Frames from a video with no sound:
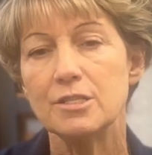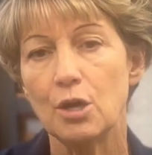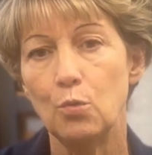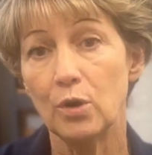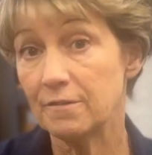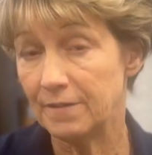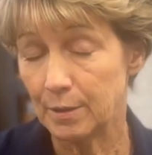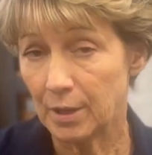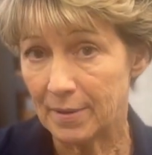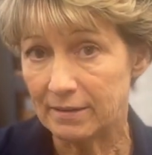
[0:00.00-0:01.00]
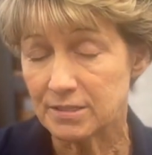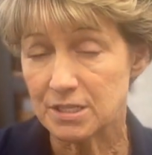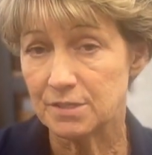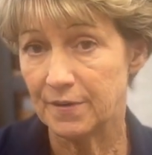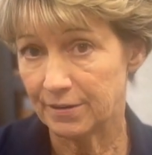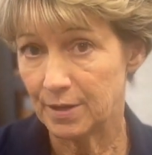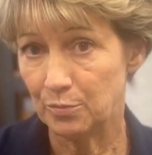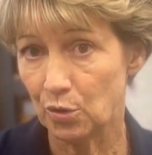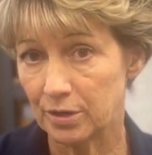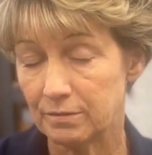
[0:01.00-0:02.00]
So work family balance is very
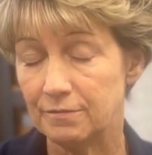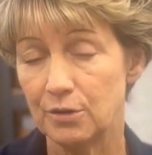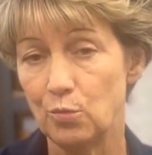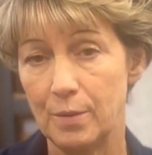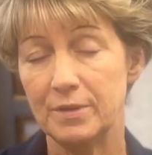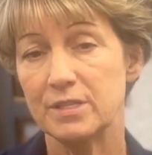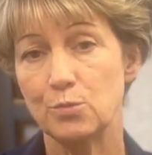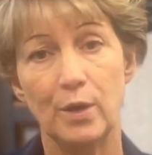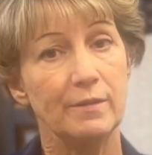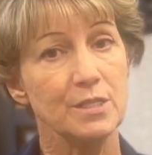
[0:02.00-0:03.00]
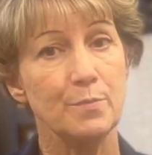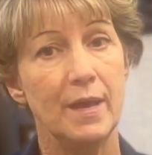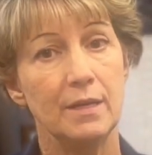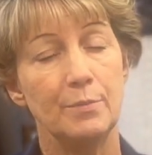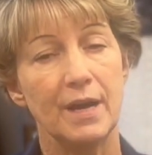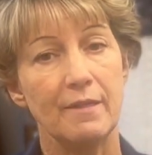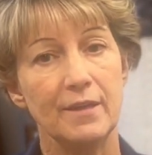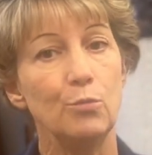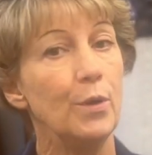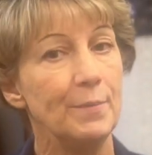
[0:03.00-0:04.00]
important for women as well as men, but I
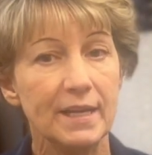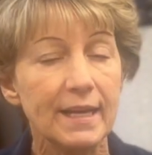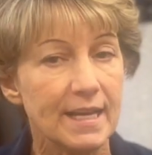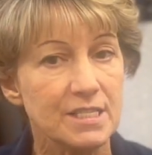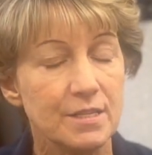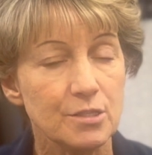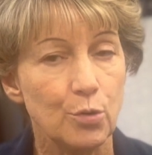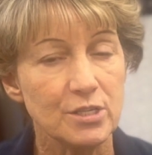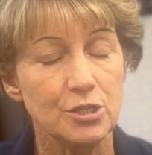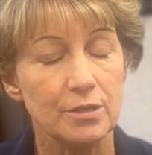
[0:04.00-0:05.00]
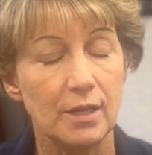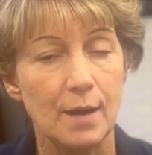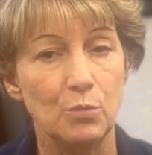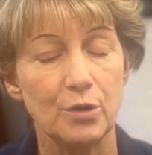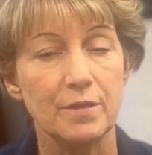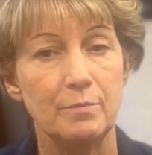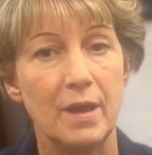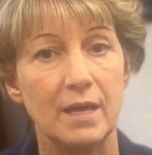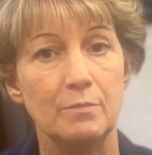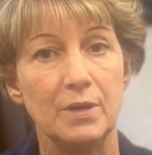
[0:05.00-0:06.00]
think women get asked this question a lot more than
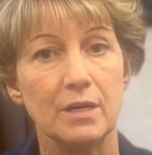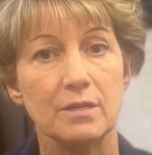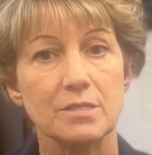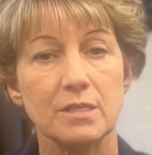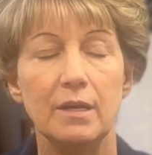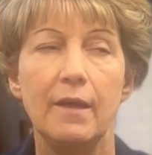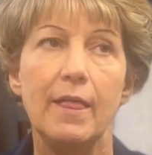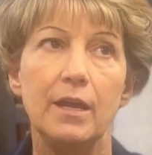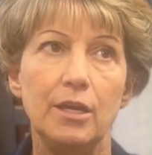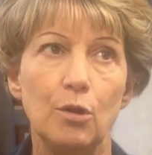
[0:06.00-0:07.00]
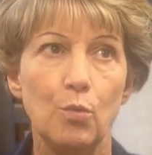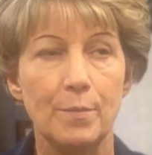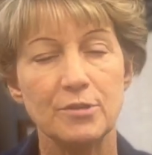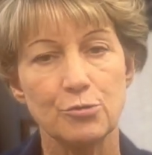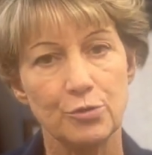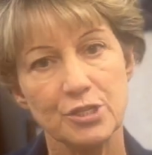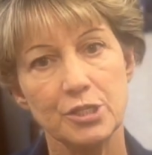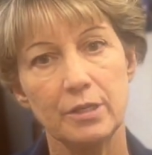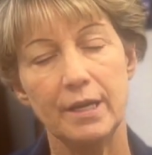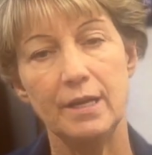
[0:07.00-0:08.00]
men because you know women
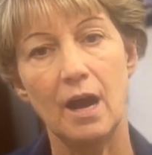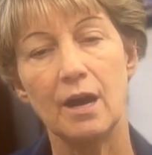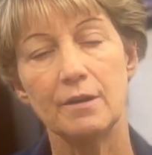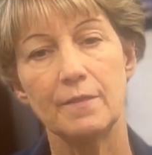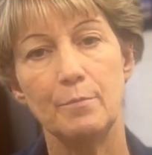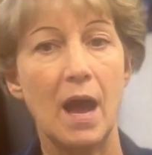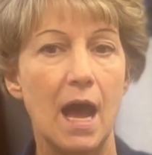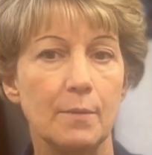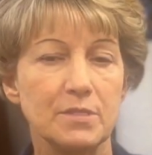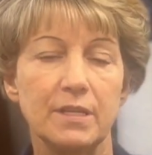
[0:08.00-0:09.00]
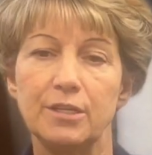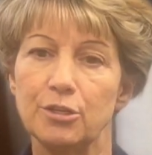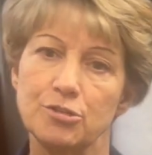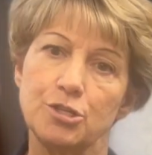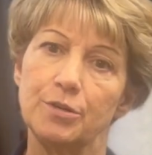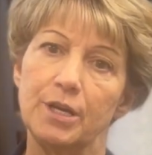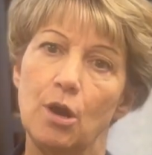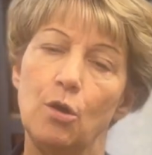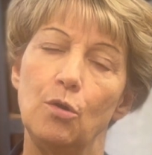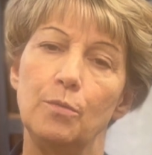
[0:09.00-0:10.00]
traditionally are the moms that nurture at
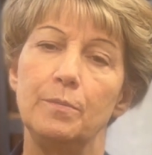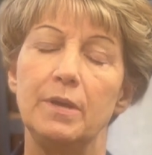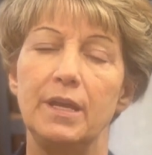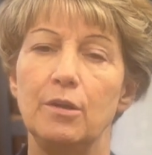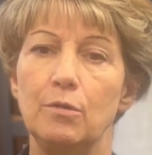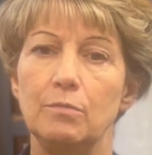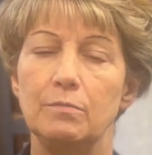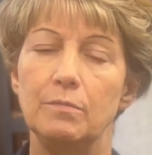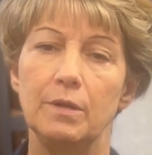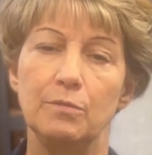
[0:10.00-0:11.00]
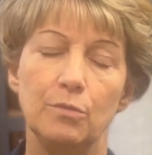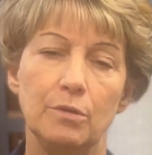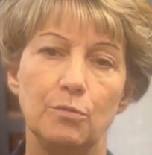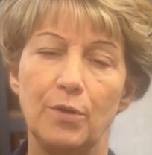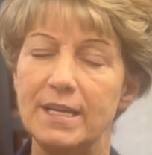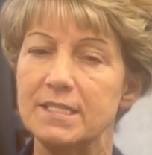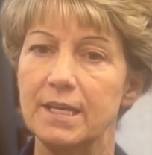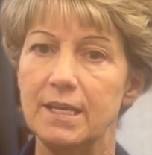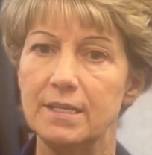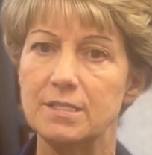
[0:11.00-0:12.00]
home, you know, raise the
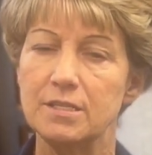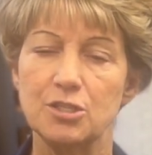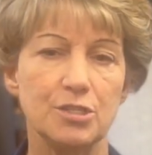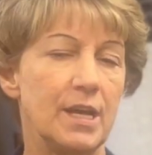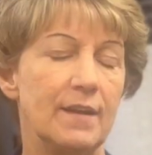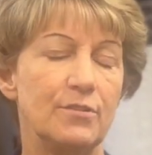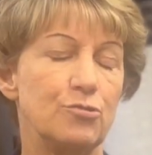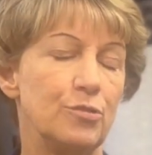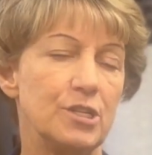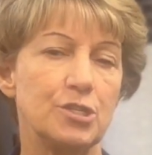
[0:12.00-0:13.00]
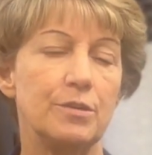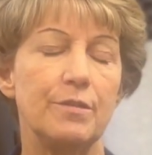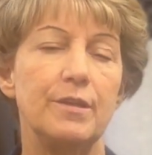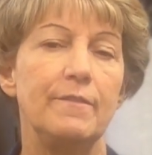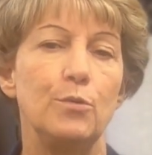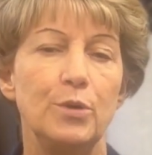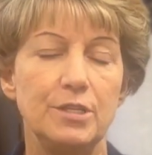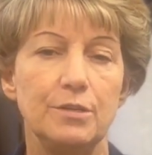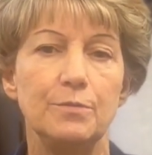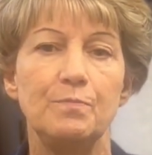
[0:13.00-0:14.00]
kids. It's just kind of a traditional thing that we
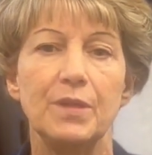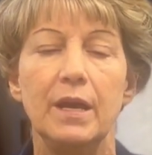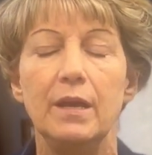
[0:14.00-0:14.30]
do.